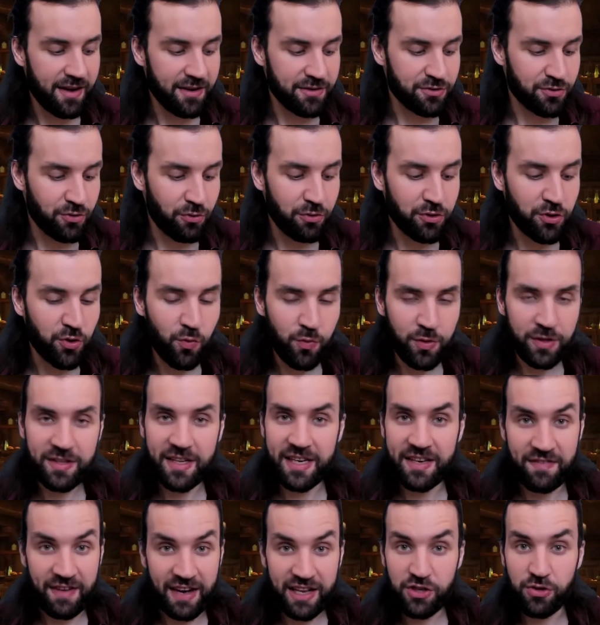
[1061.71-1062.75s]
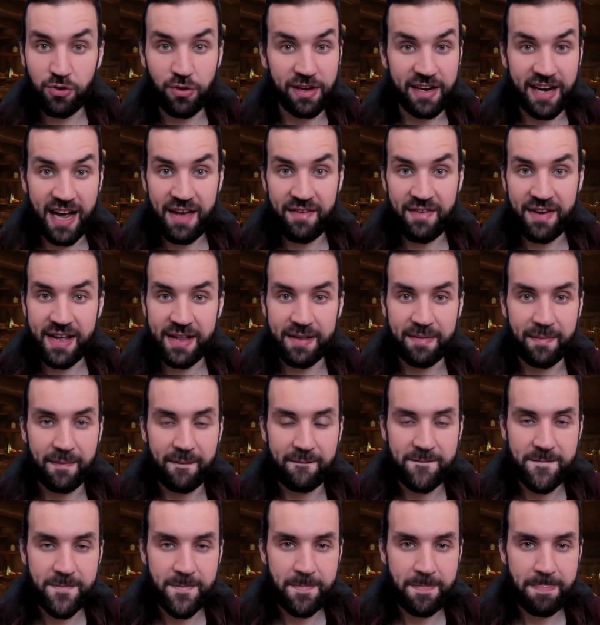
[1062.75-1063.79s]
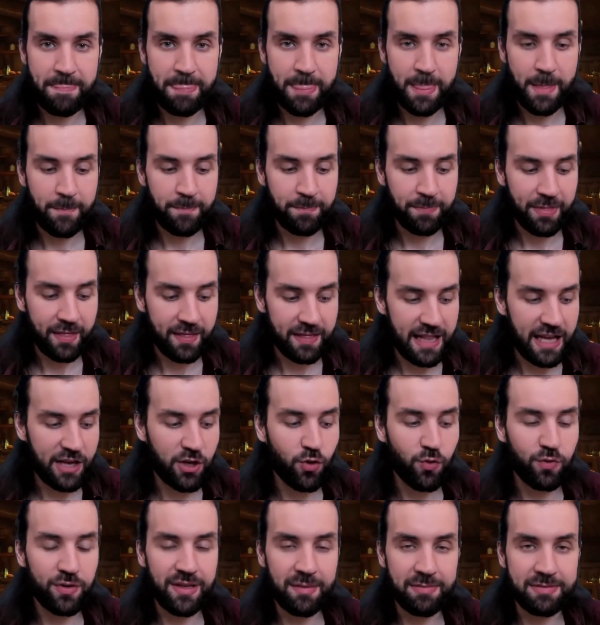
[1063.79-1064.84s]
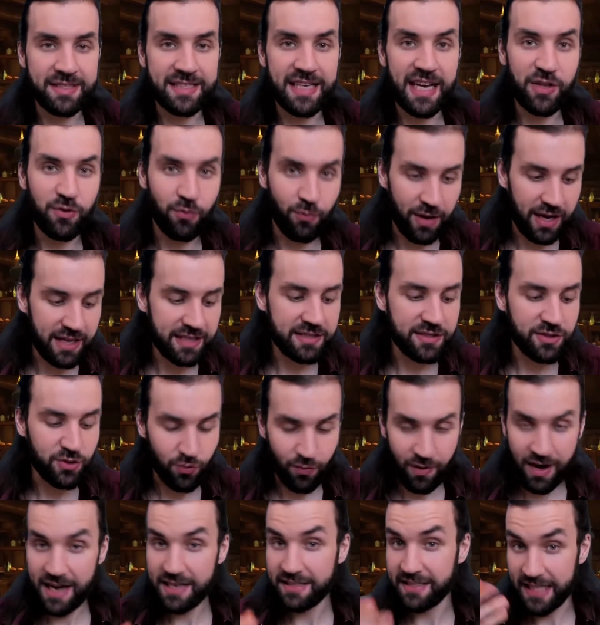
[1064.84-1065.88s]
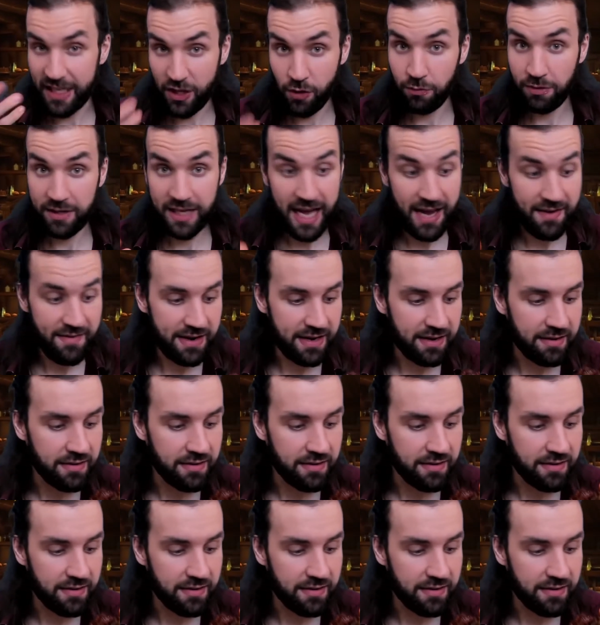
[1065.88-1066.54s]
So you will eventually cave in. Like you will abstain once, twice, then you will cave